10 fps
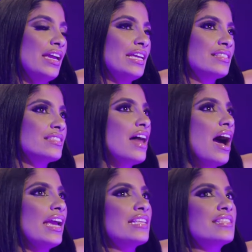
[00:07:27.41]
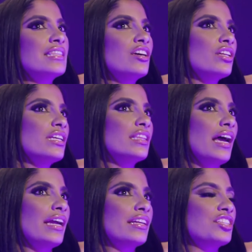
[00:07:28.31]
it's literally
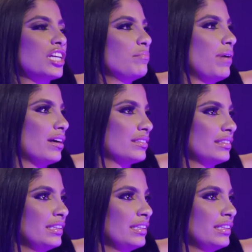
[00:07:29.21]
like chicken pox.